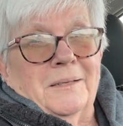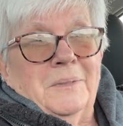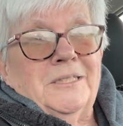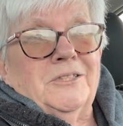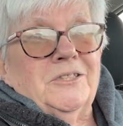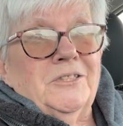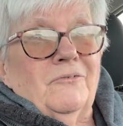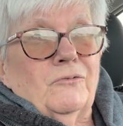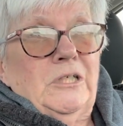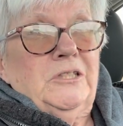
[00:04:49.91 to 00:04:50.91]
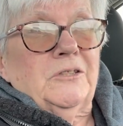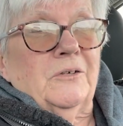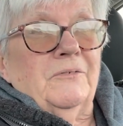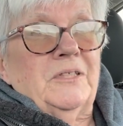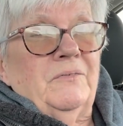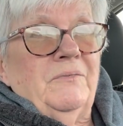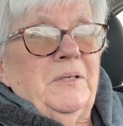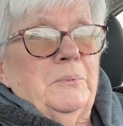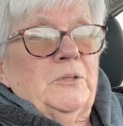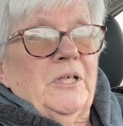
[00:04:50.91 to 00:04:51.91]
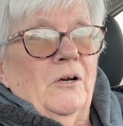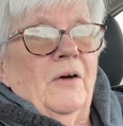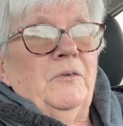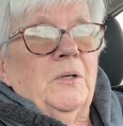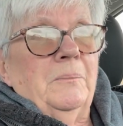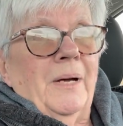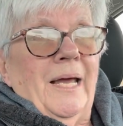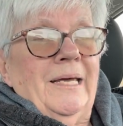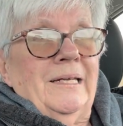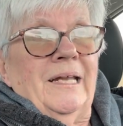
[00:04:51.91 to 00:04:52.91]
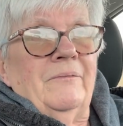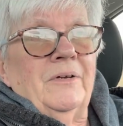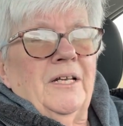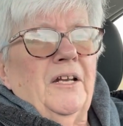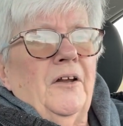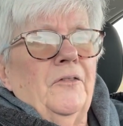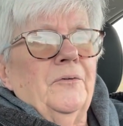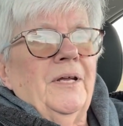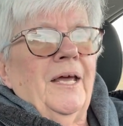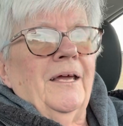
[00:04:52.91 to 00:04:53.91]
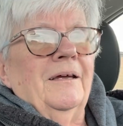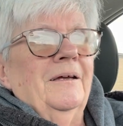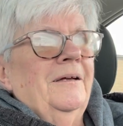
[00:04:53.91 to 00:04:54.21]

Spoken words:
It means it's in the freezer. If it's 50% off, you could buy it and have it on another day.